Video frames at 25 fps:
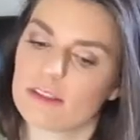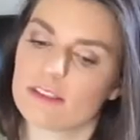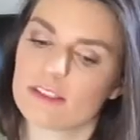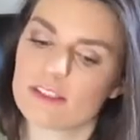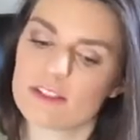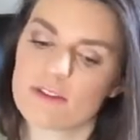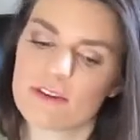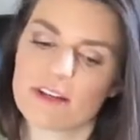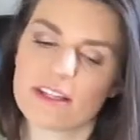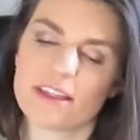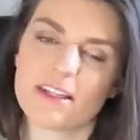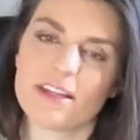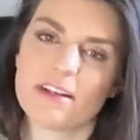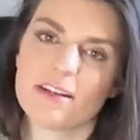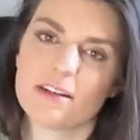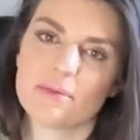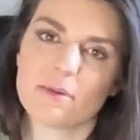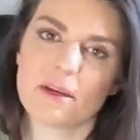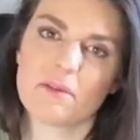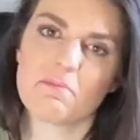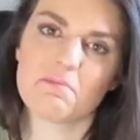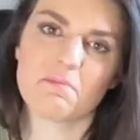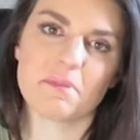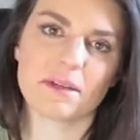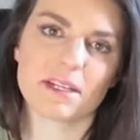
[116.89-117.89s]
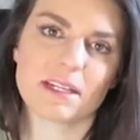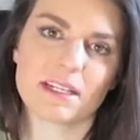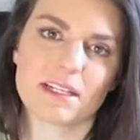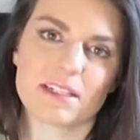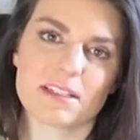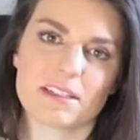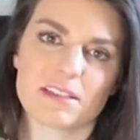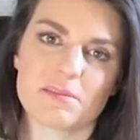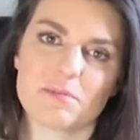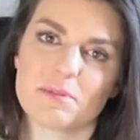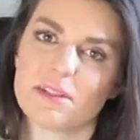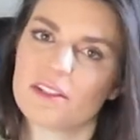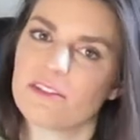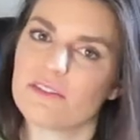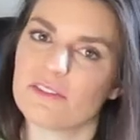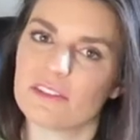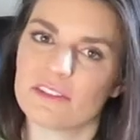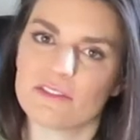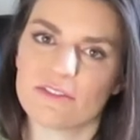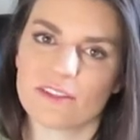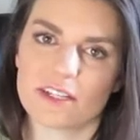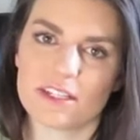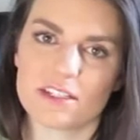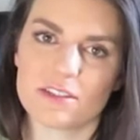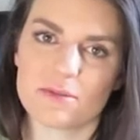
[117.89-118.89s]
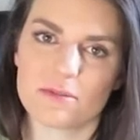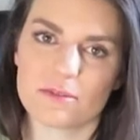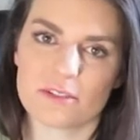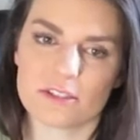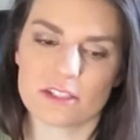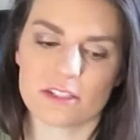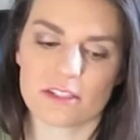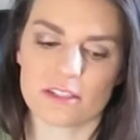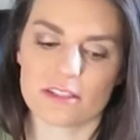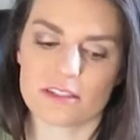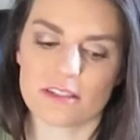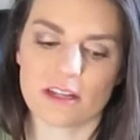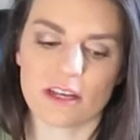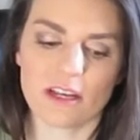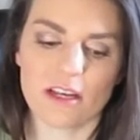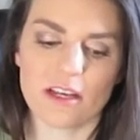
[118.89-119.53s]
So I think my biggest bit of advice would just